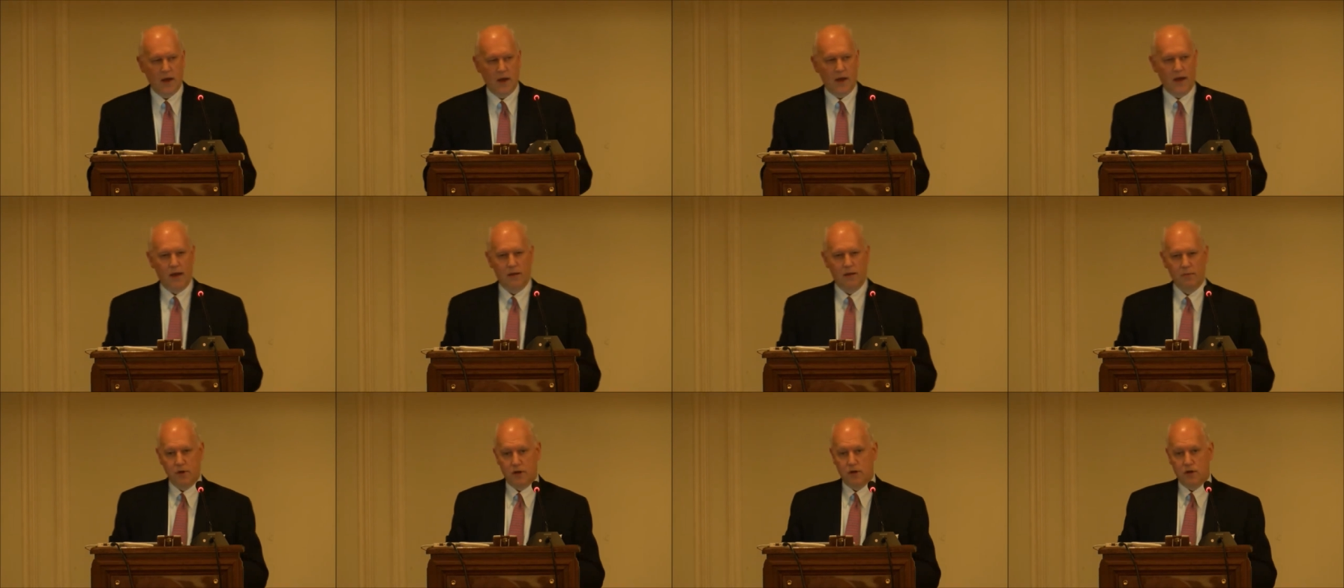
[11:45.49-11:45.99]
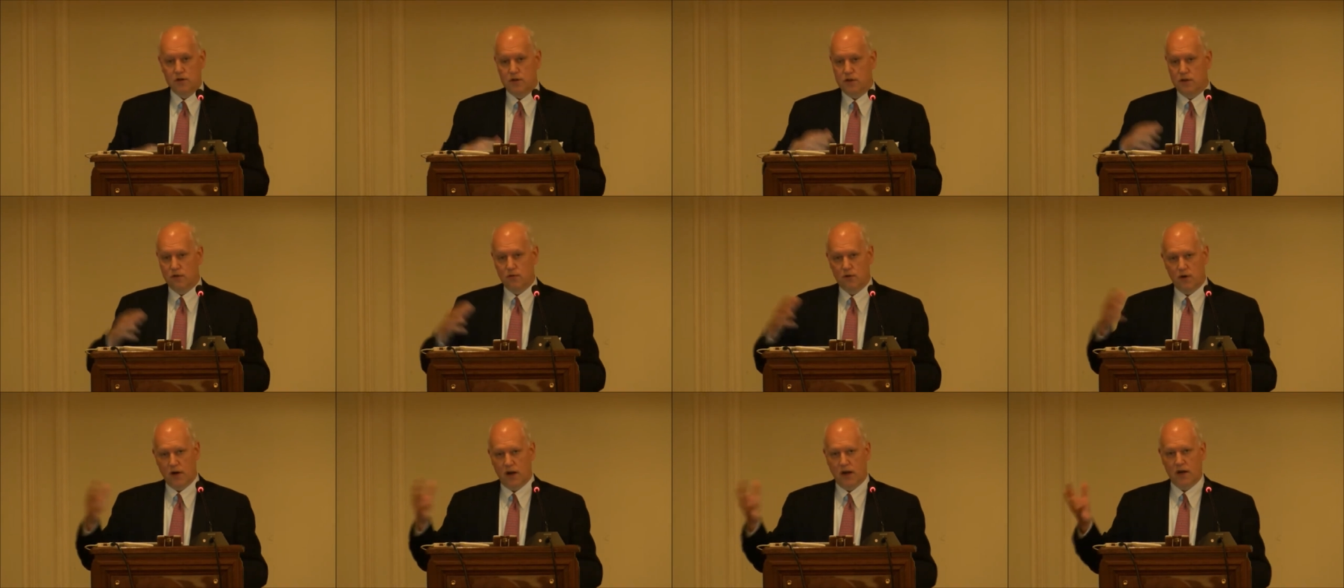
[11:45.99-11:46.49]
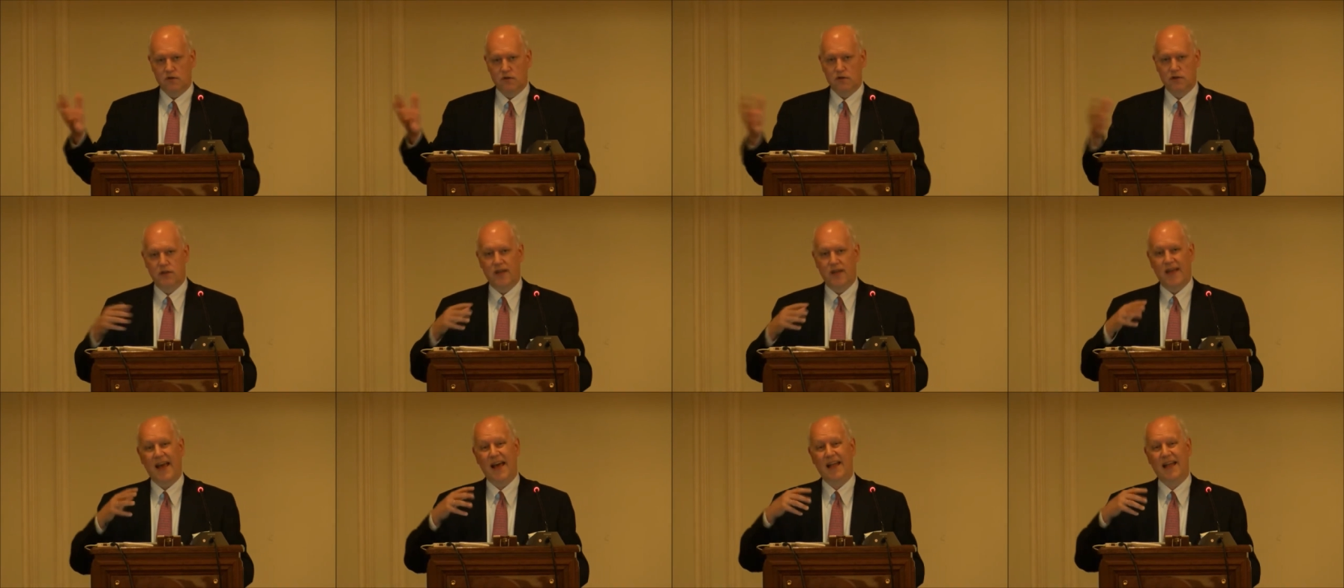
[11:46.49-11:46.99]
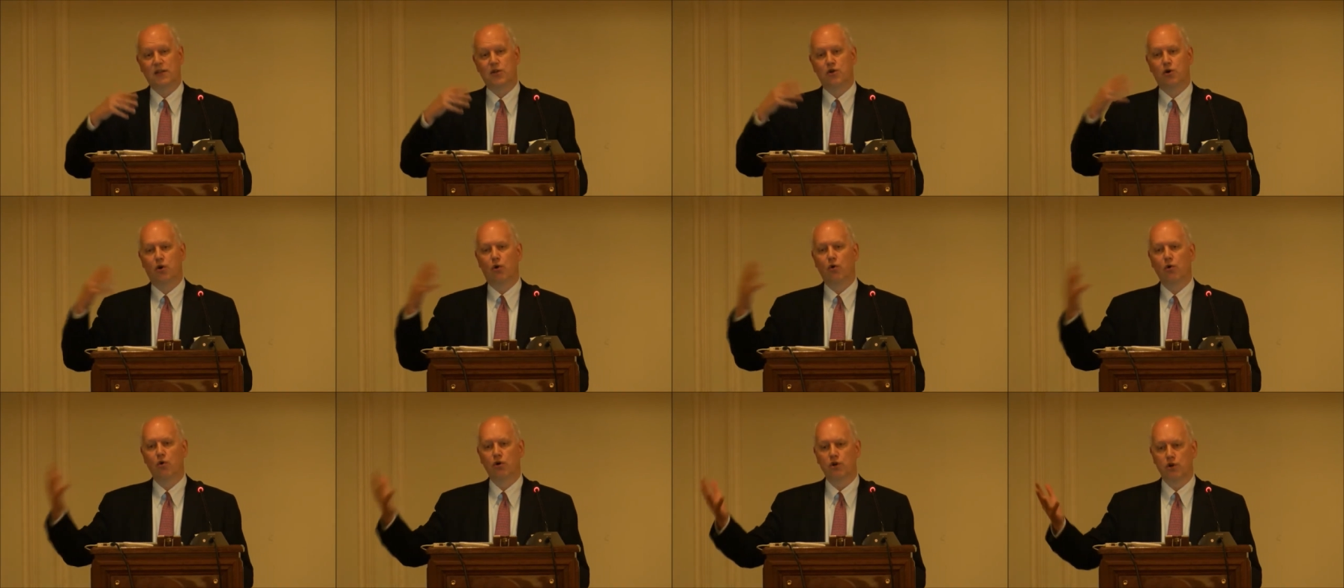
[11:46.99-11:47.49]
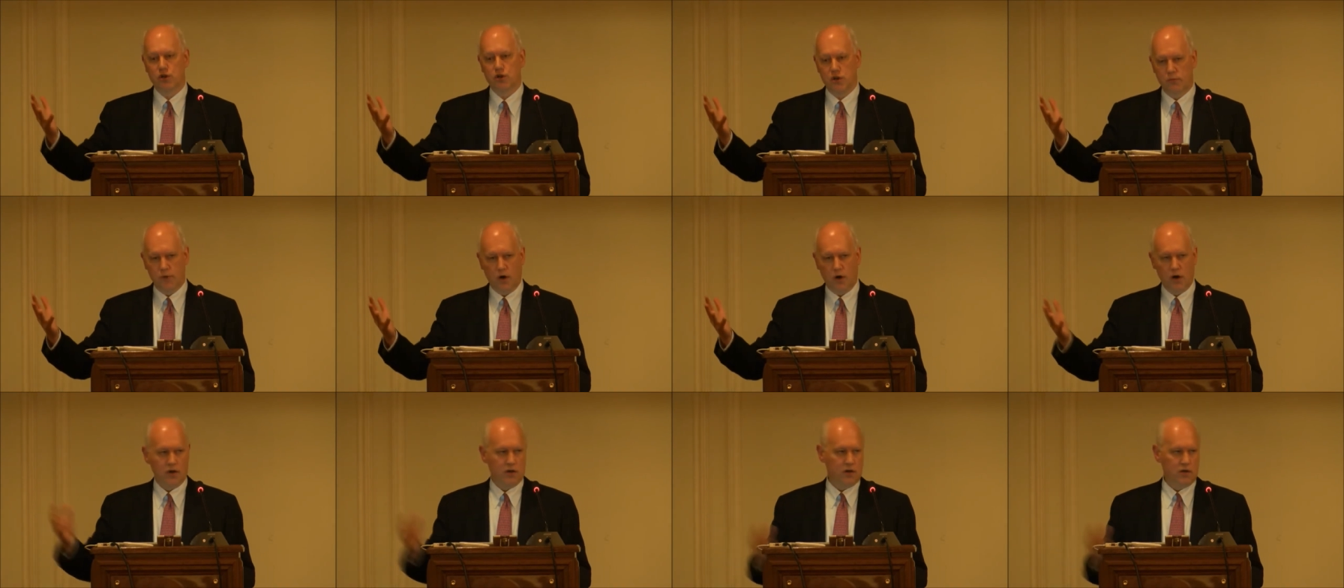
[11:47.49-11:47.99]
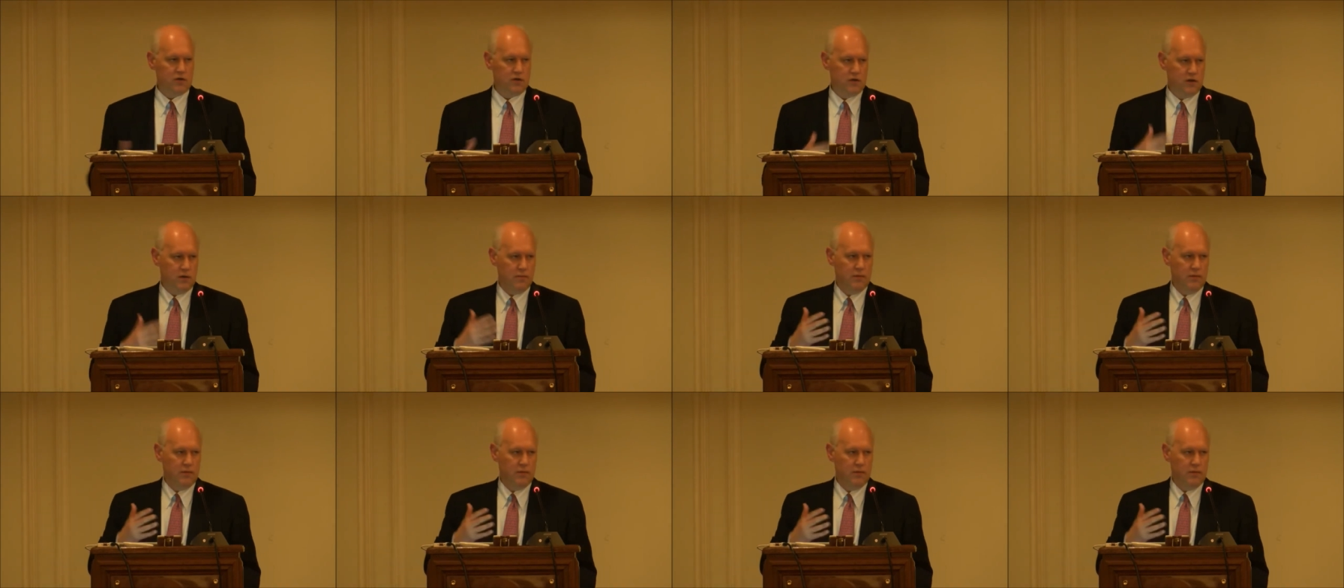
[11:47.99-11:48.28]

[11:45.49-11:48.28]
and because they were actually they had cornered the market.